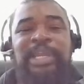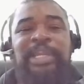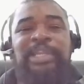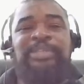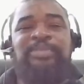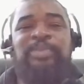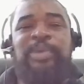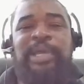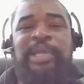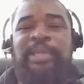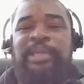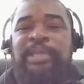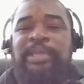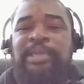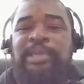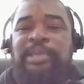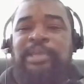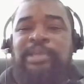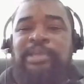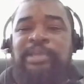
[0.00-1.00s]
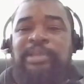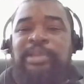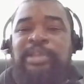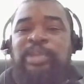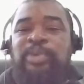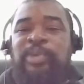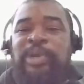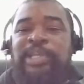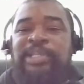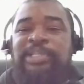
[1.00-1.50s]
That is why
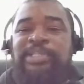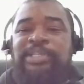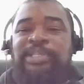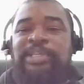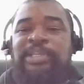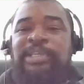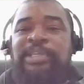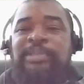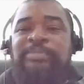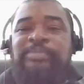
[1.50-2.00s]
UIC